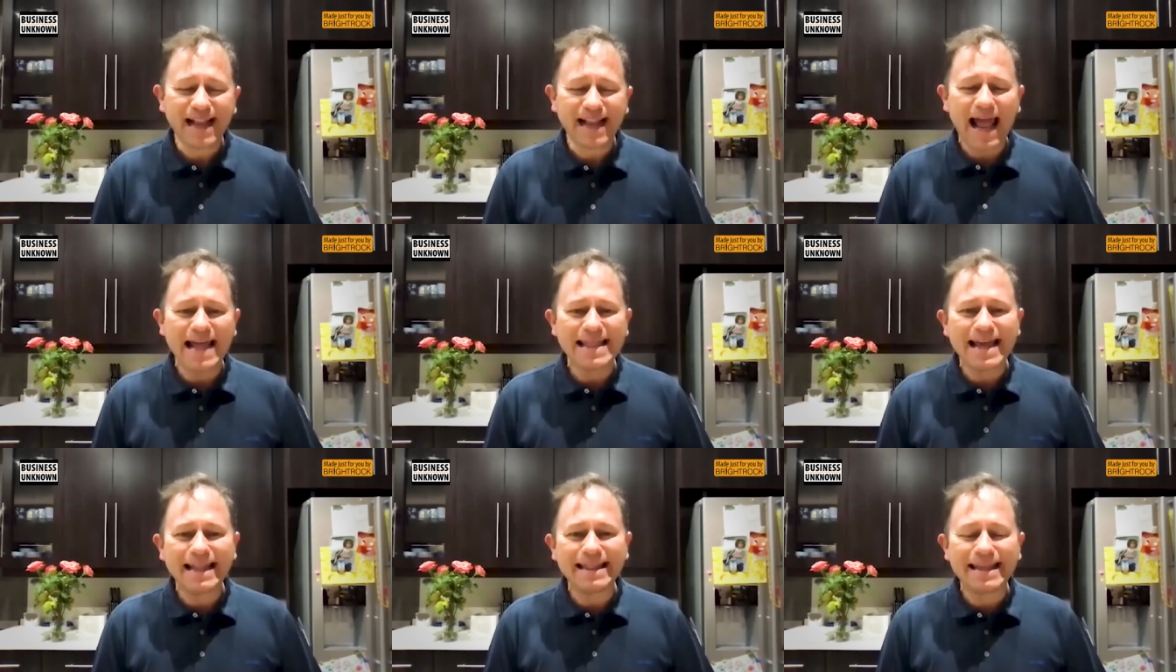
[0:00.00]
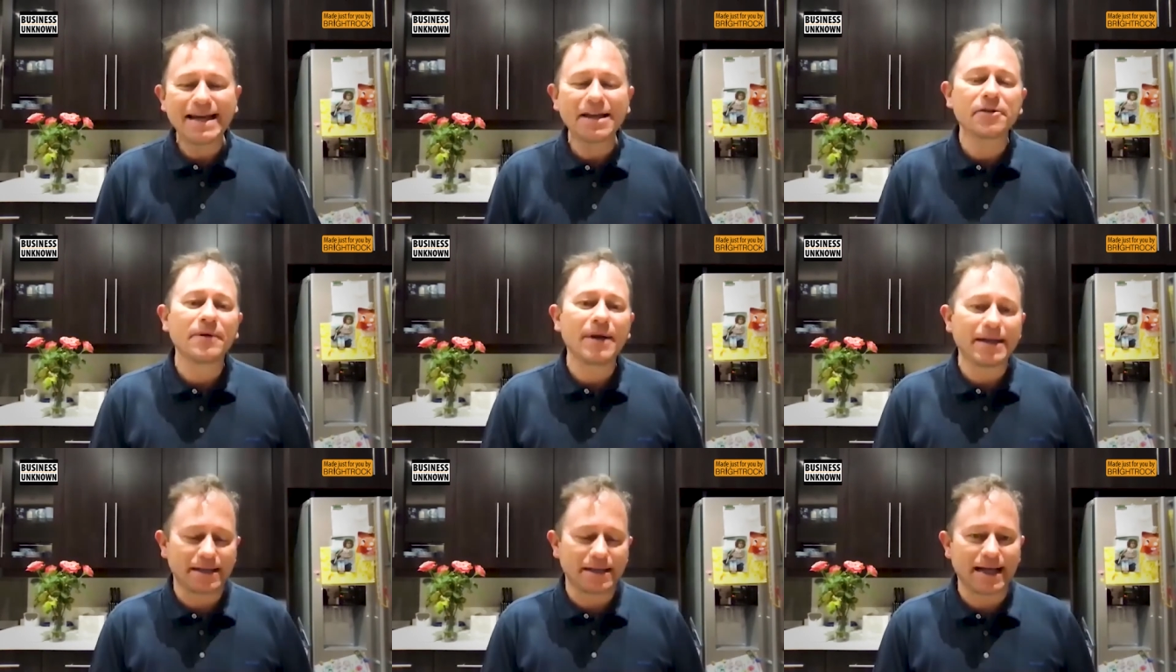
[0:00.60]
And then the
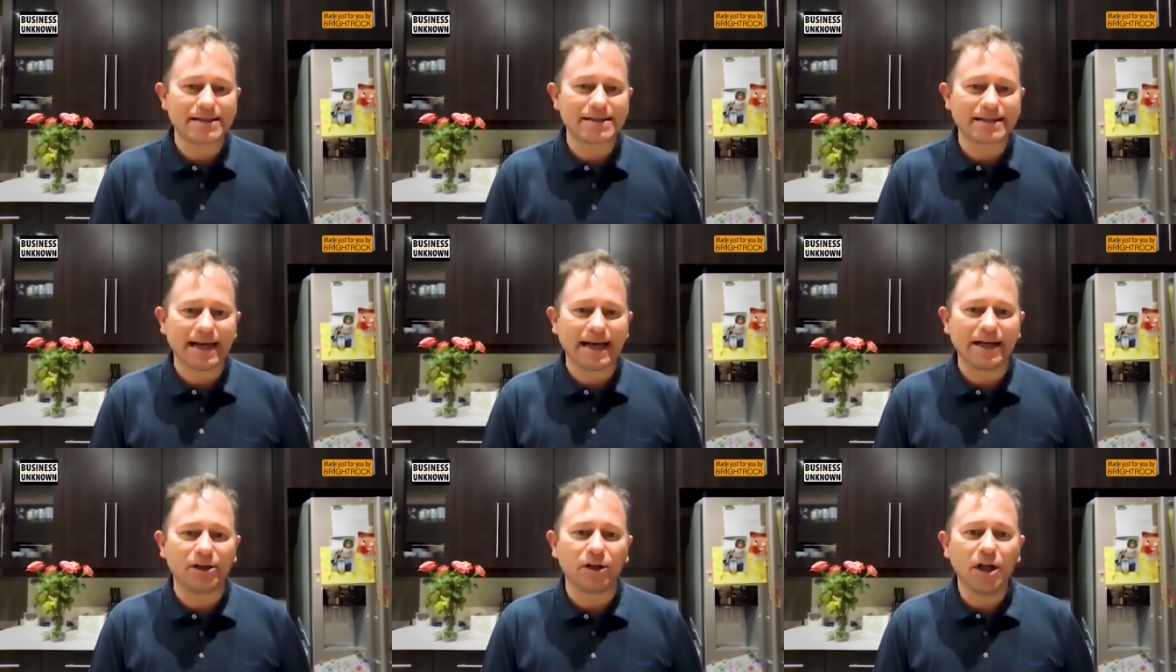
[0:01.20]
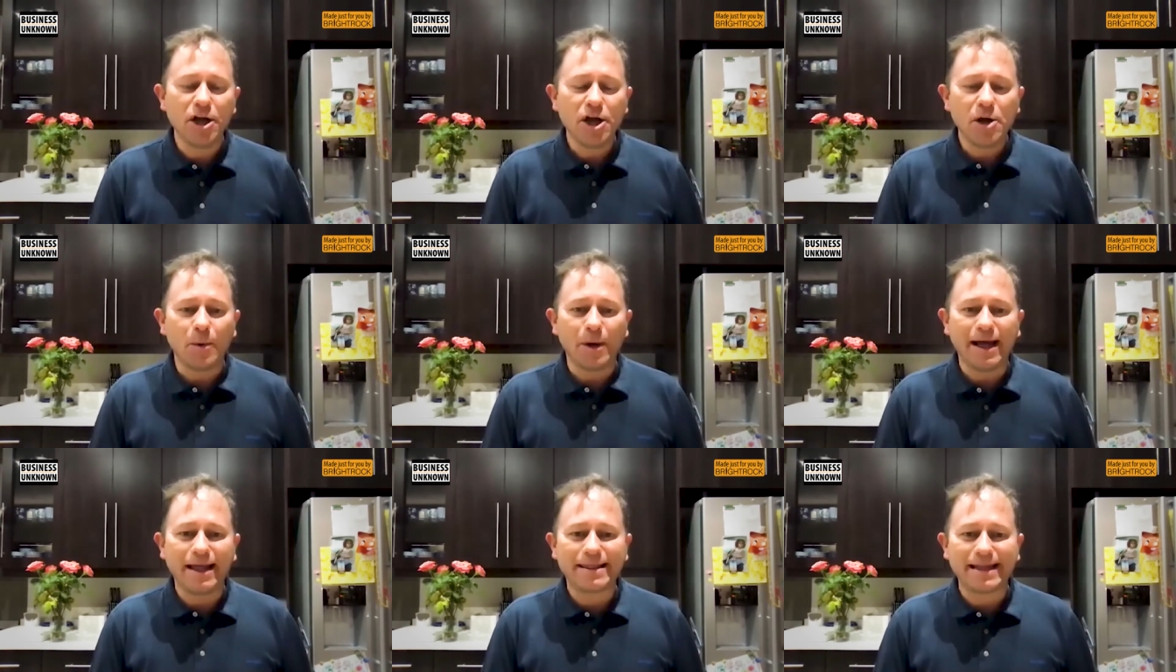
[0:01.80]
other end of that scale,
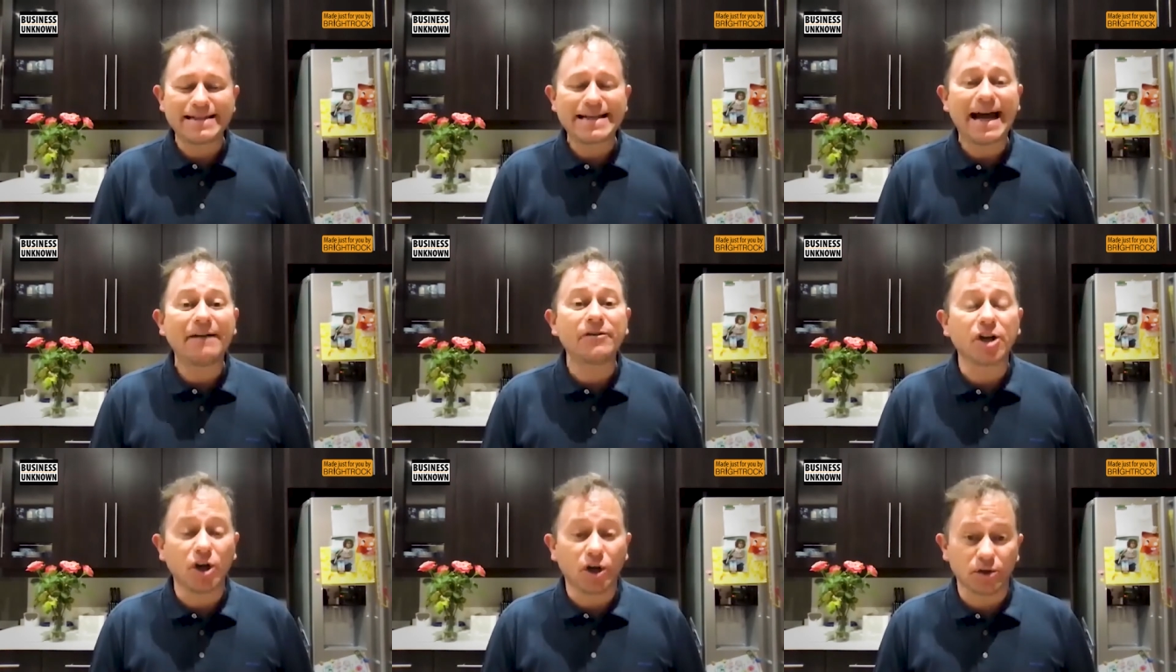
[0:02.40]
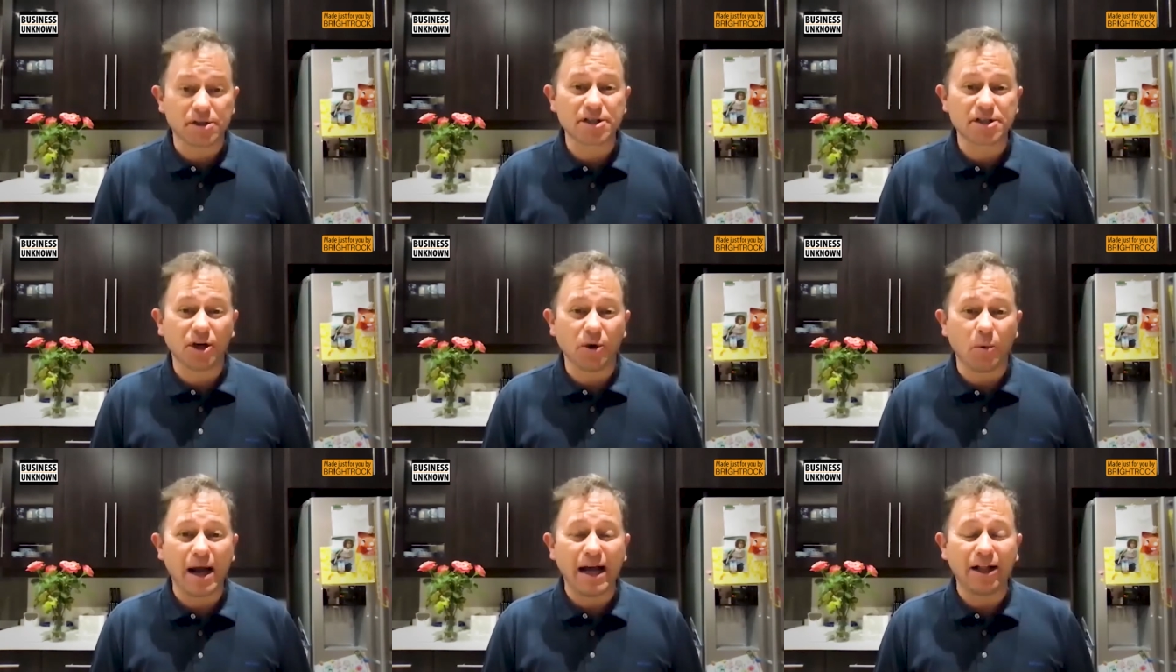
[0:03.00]
where things haven't gone
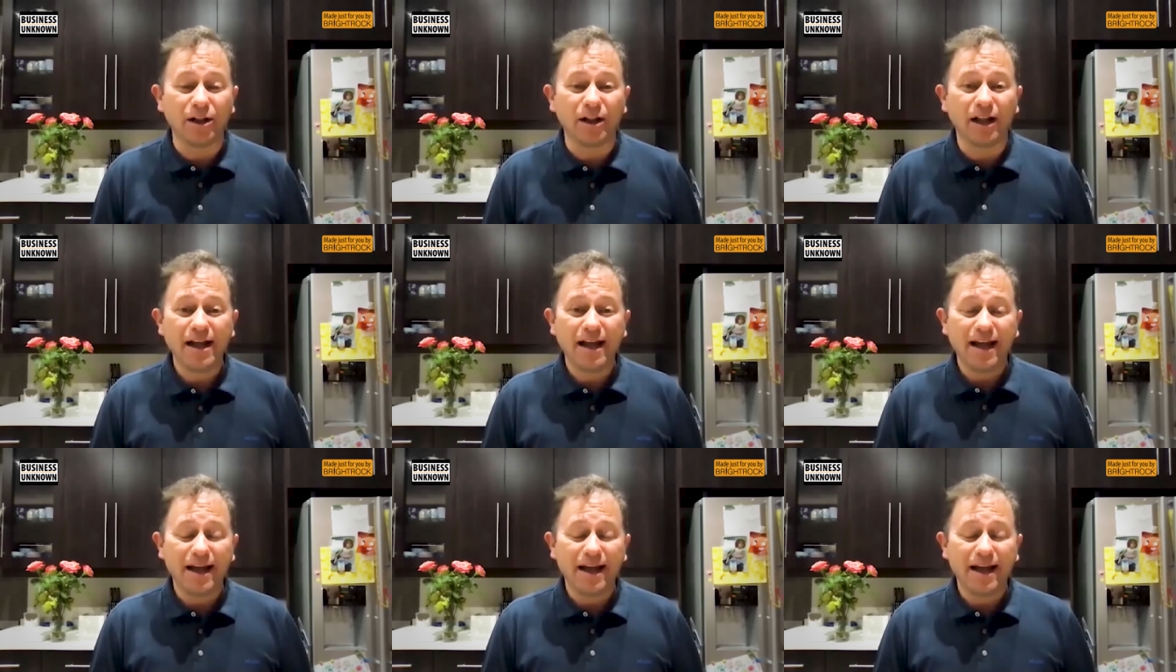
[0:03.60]
so well,